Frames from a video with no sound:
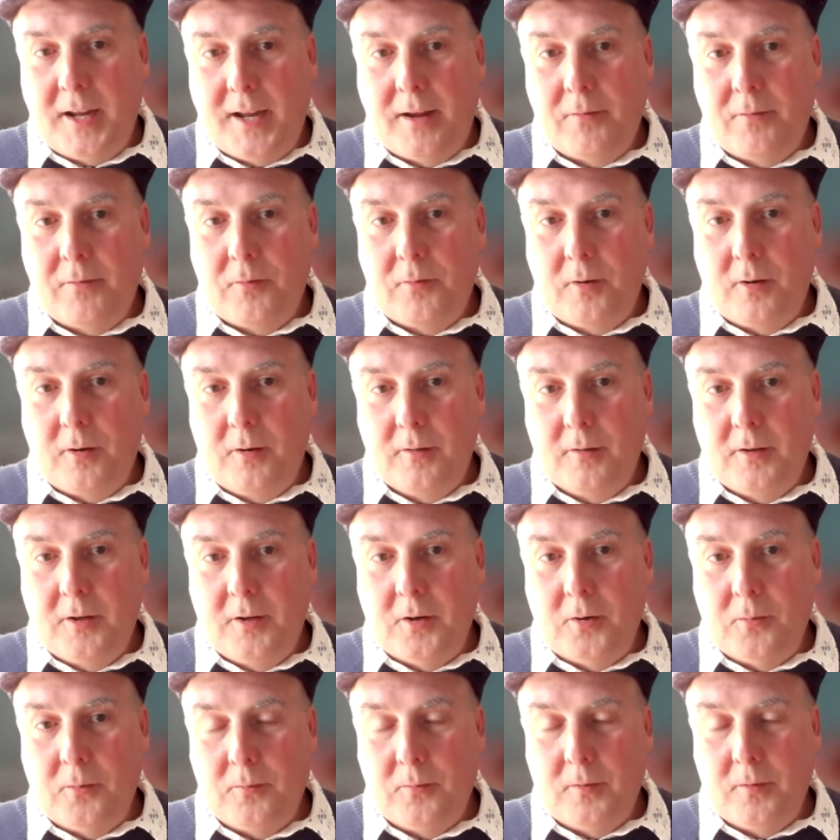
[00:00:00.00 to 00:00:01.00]
have
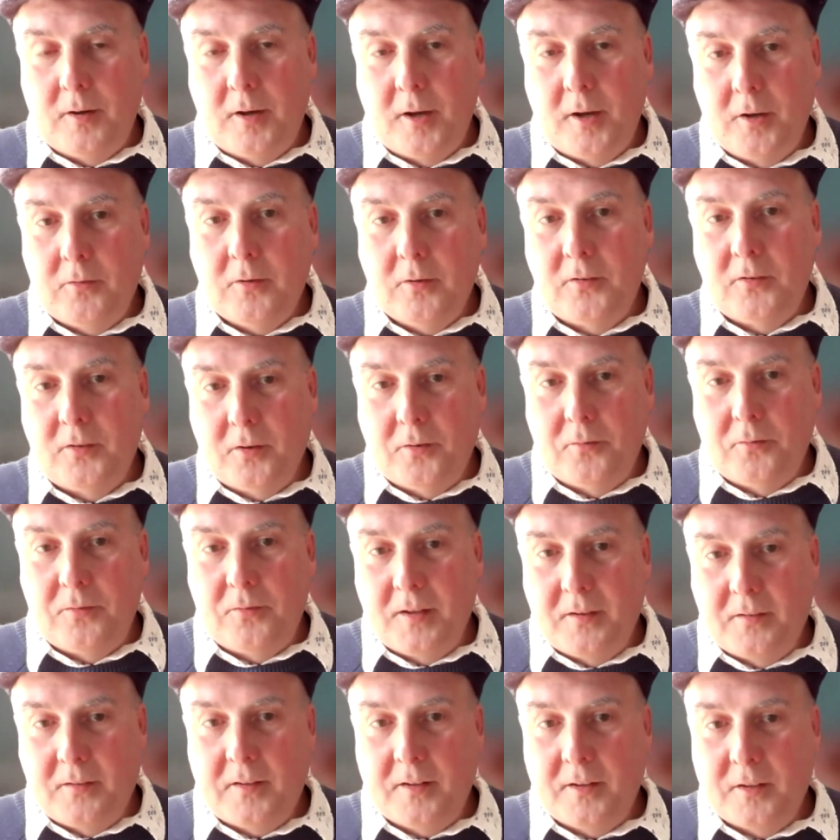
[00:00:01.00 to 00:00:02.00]
hundreds of
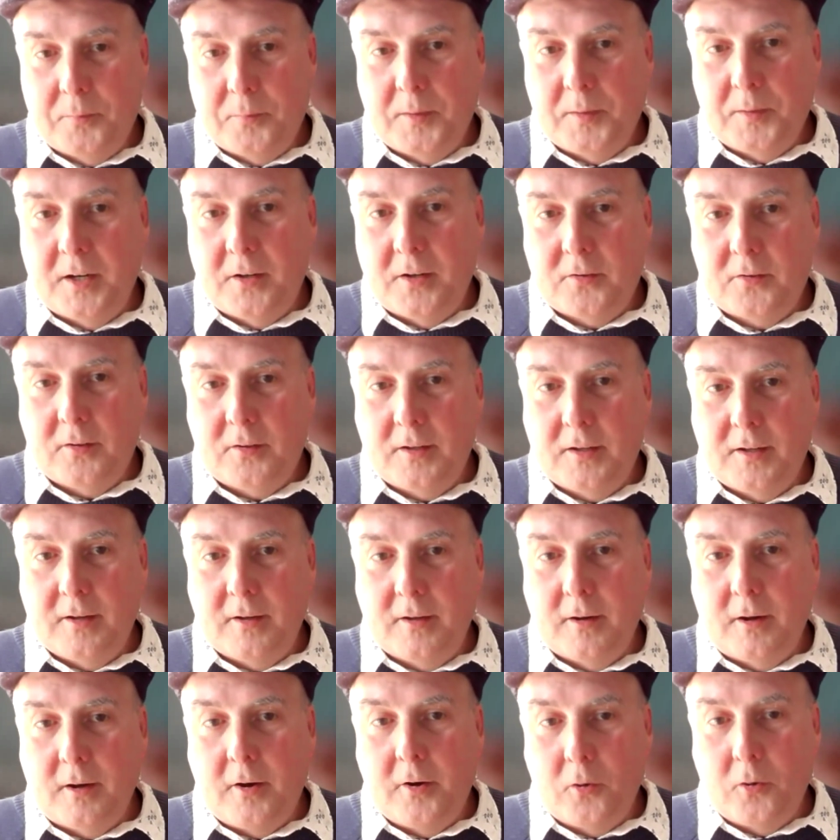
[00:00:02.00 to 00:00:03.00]
these things
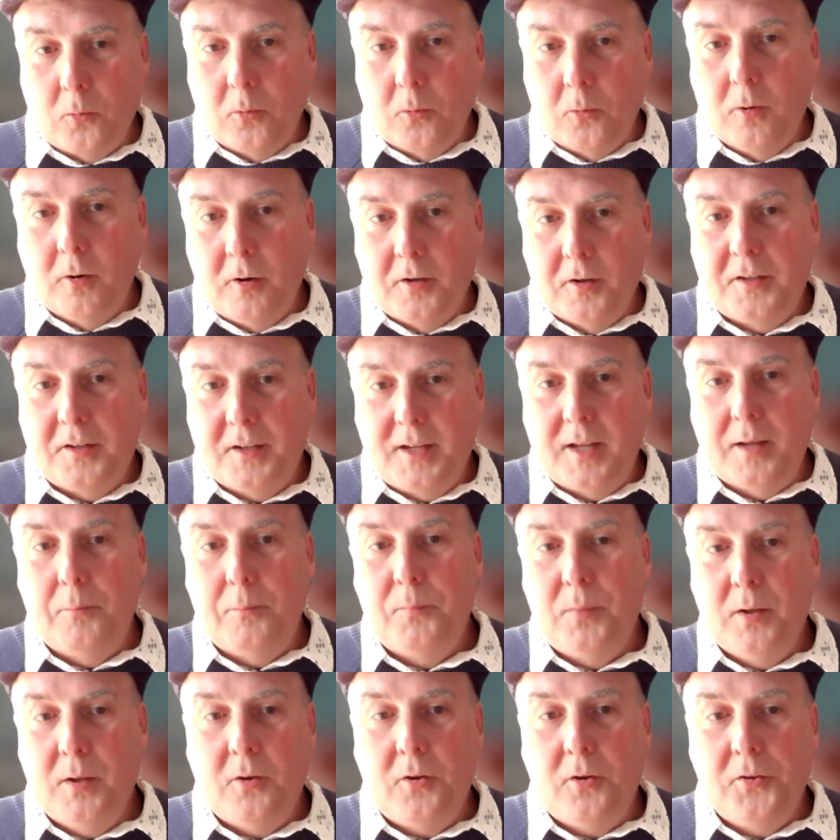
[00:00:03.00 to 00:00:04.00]
potentially on order to
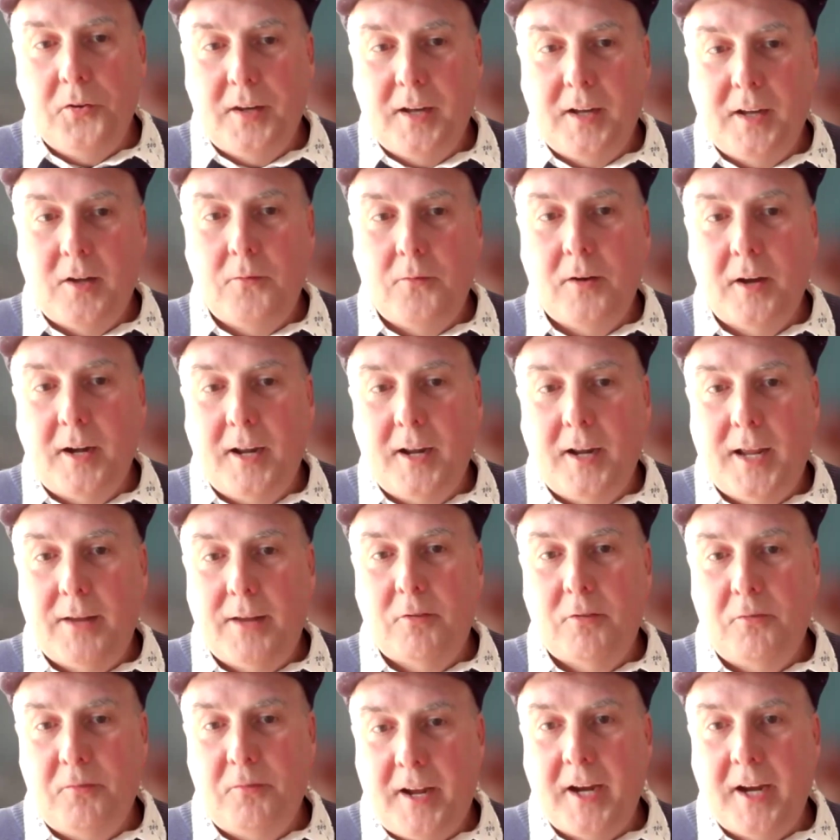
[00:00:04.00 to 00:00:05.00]
get built, and you've got to have
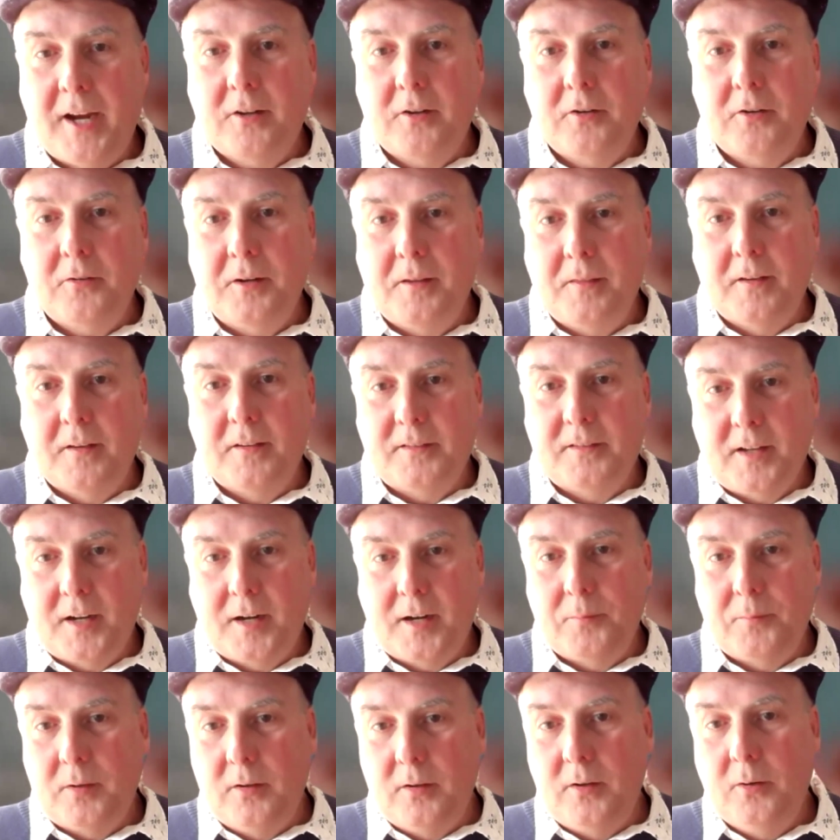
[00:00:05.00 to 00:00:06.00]
a factory that's set
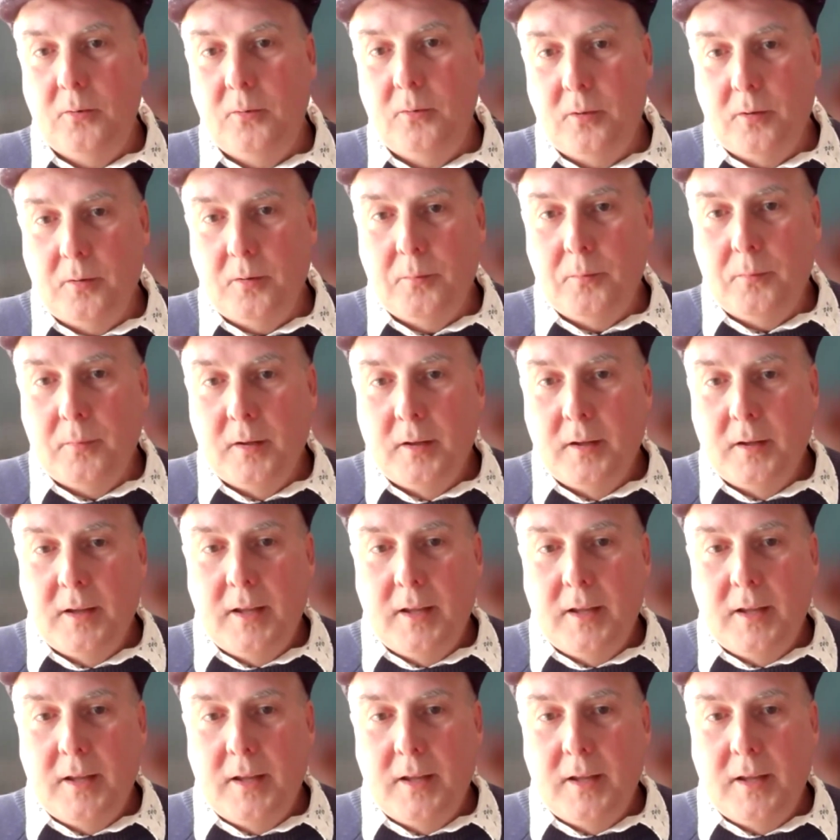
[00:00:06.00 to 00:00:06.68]
up to do them.